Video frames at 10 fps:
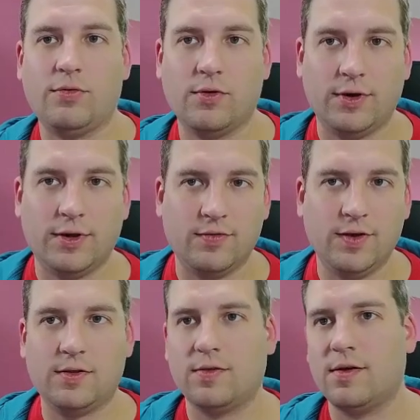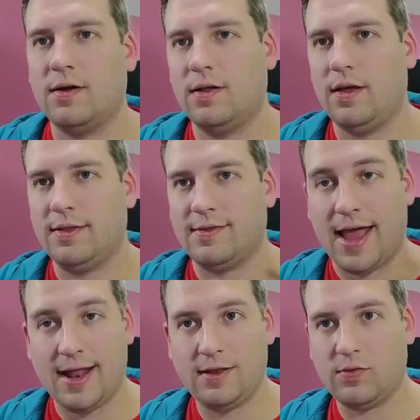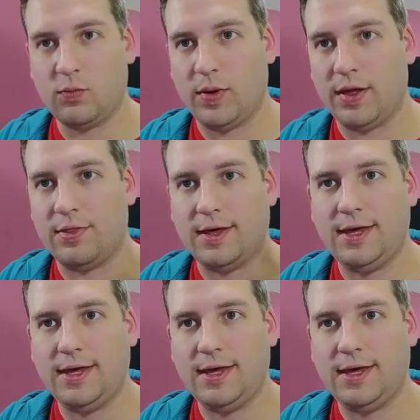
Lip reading: So you can see it ends with